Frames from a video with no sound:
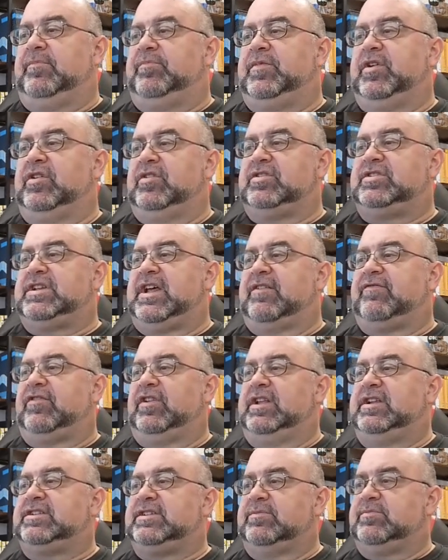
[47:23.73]
most
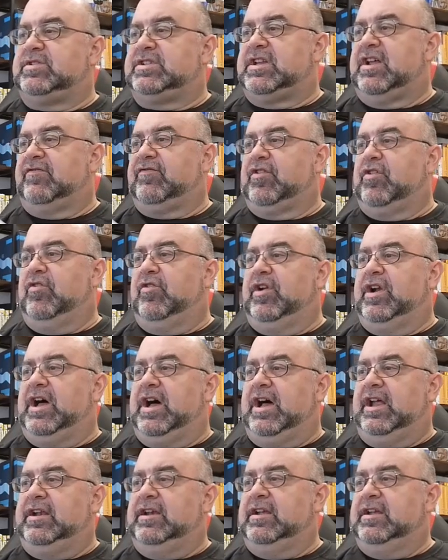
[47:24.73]
likely misalignment, because
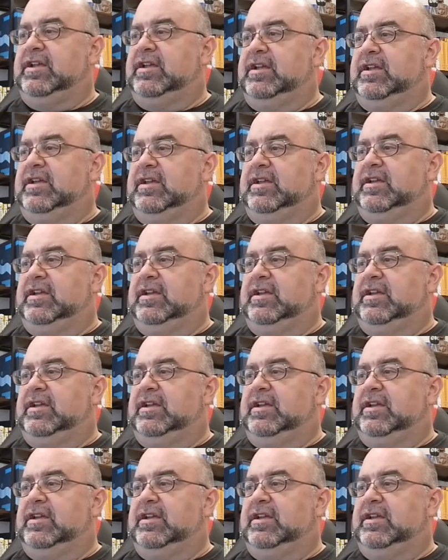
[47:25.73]
I definitely have